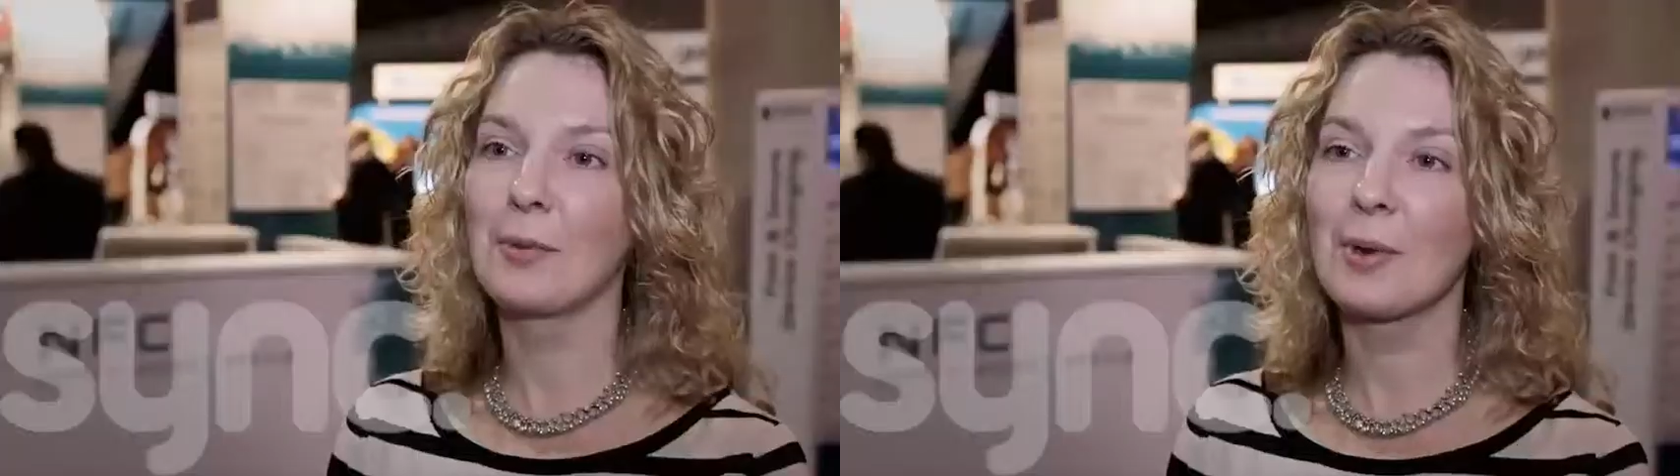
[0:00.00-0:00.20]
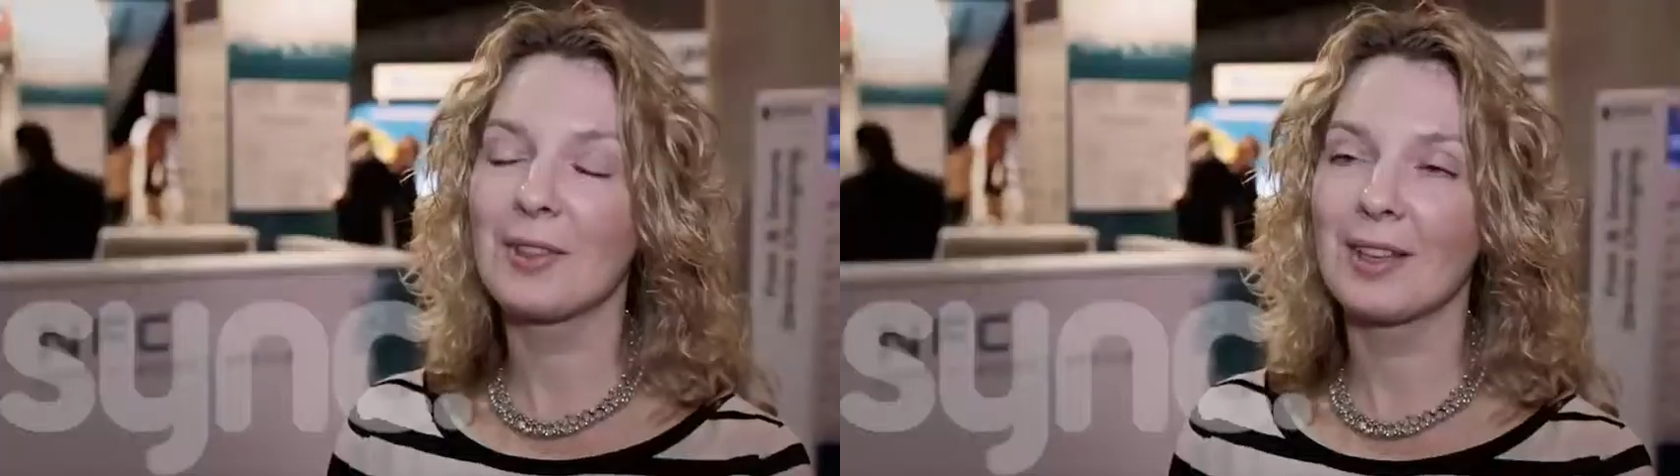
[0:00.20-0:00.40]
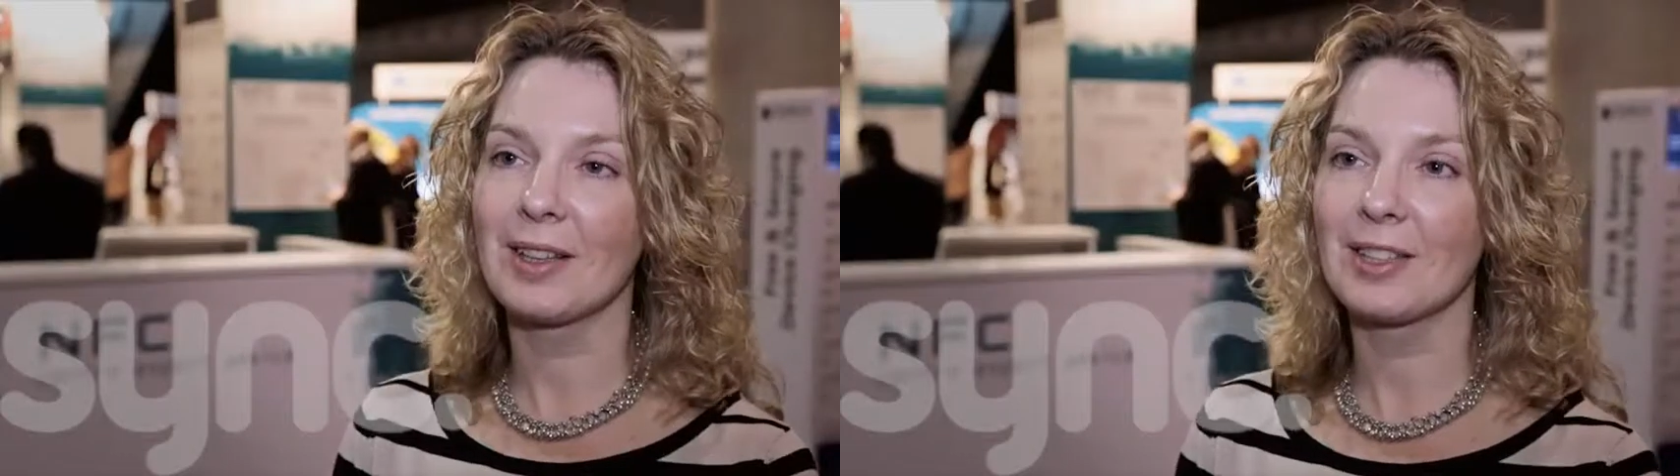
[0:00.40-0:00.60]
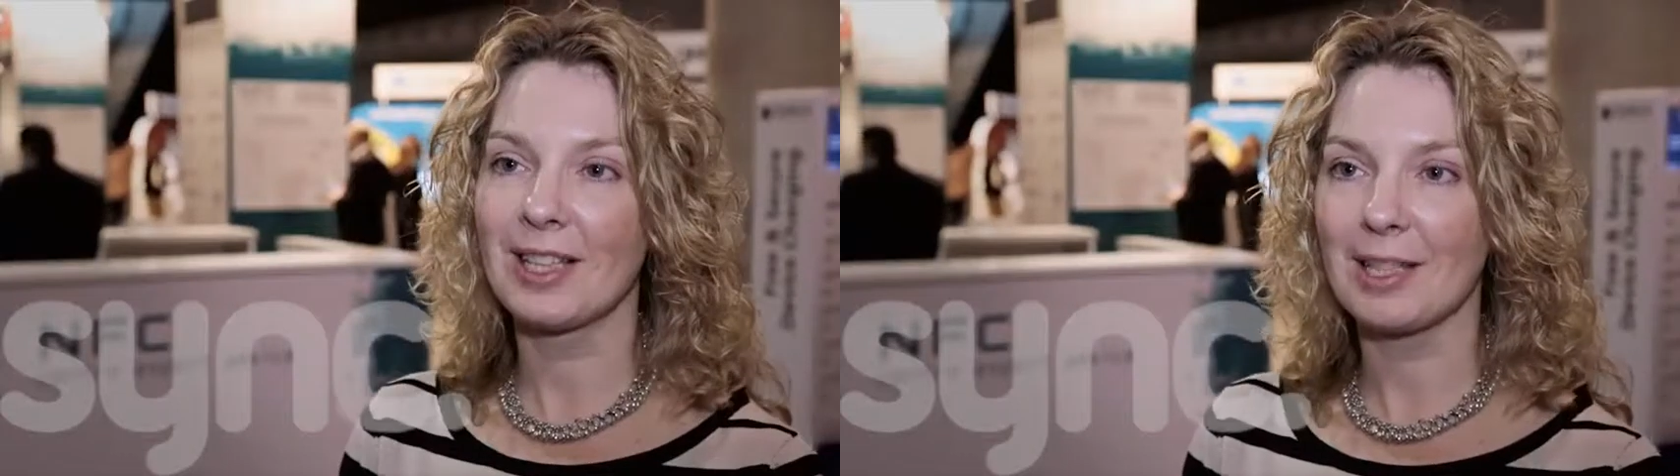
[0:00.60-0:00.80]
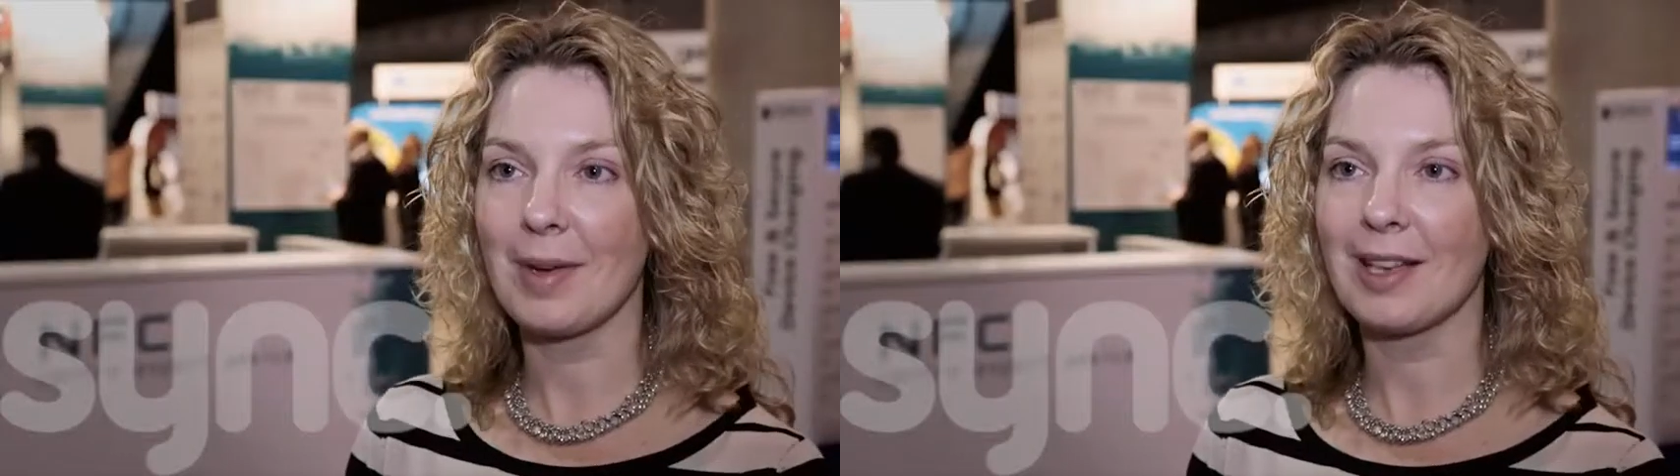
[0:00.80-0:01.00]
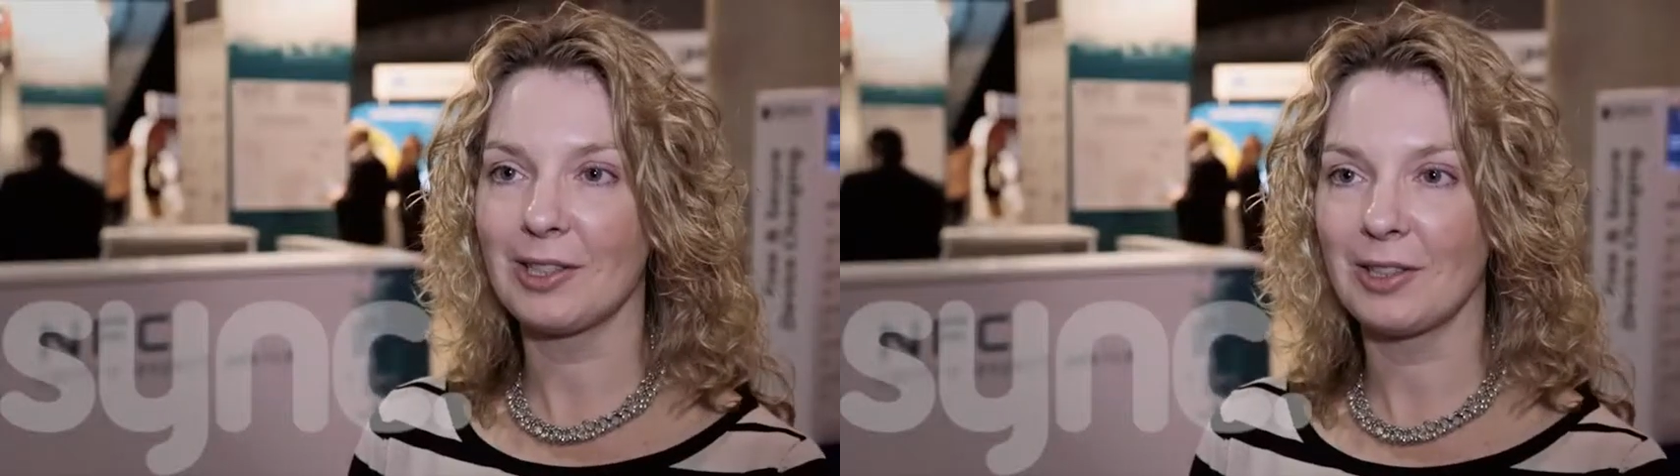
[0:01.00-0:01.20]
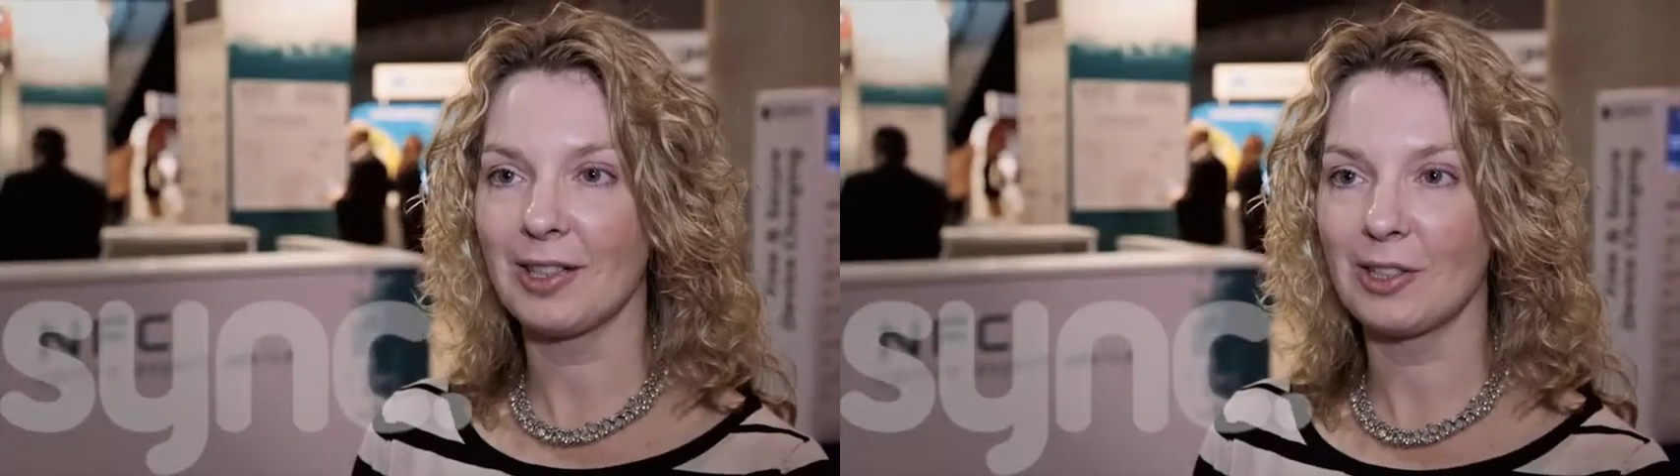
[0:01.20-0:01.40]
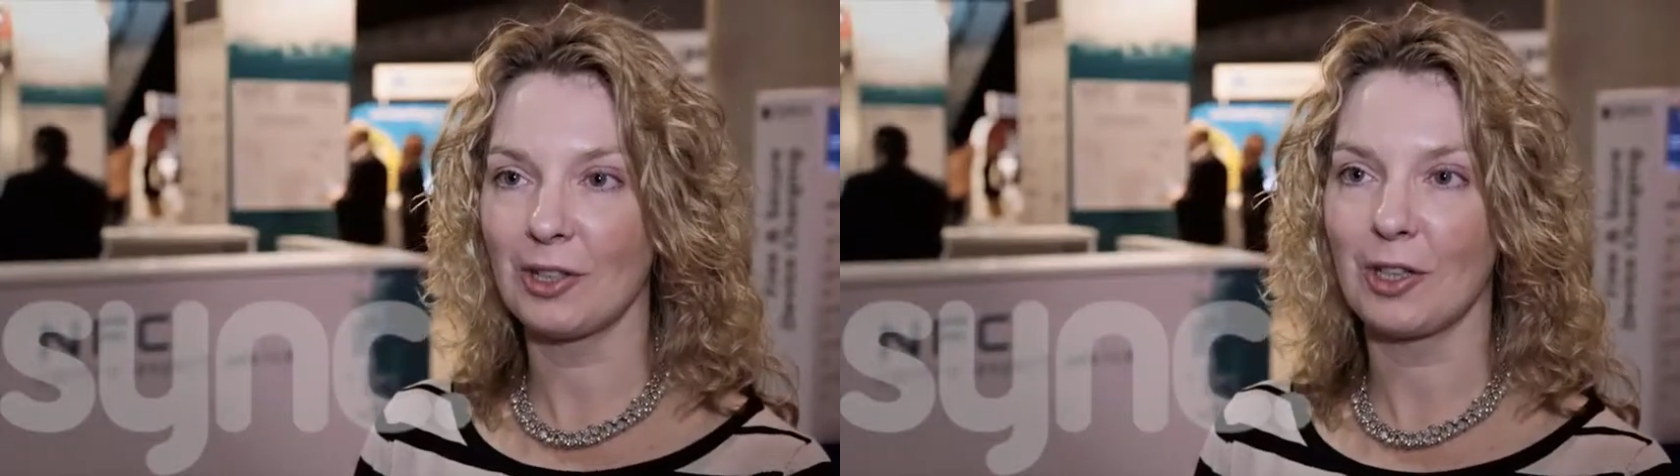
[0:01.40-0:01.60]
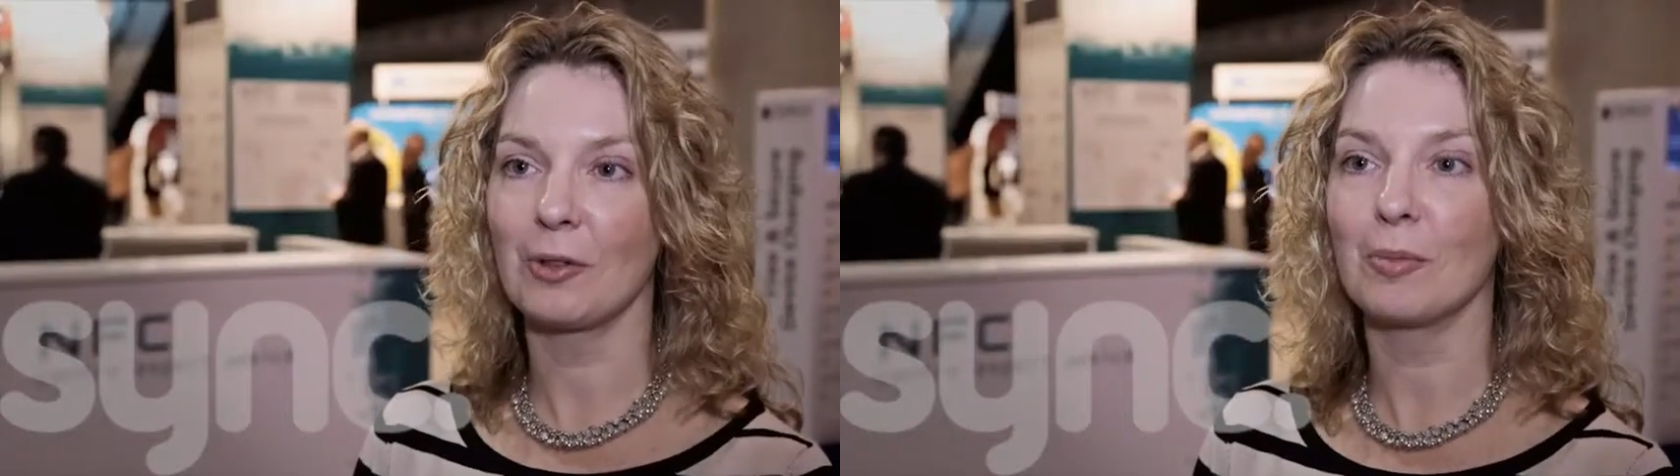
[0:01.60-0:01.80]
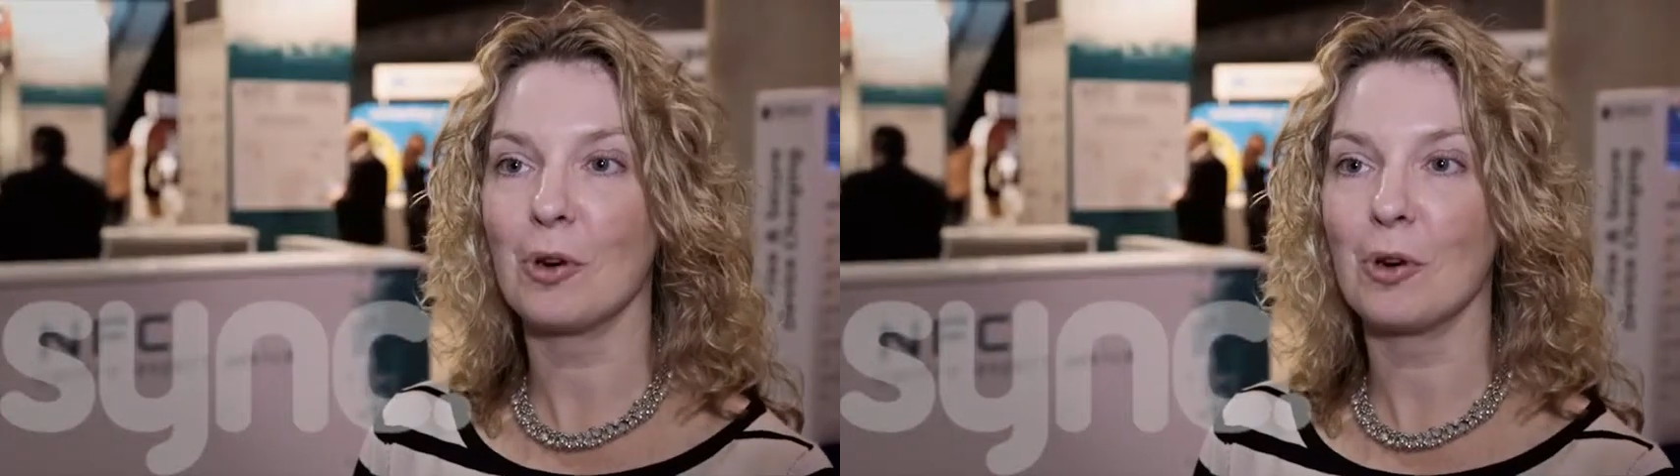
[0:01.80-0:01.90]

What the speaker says: The one thing that the GSMA is looking to do